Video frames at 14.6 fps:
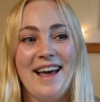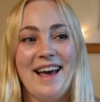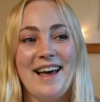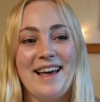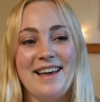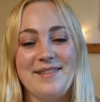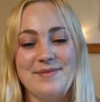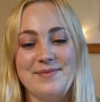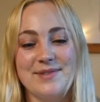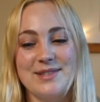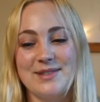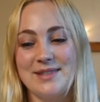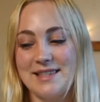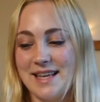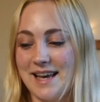
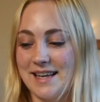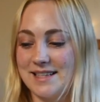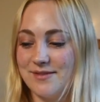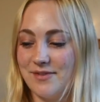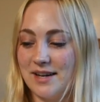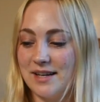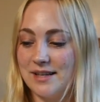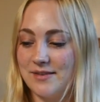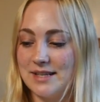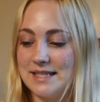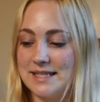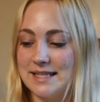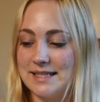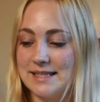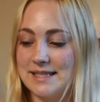So yeah, it's fairly
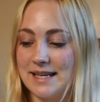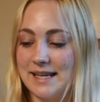recent.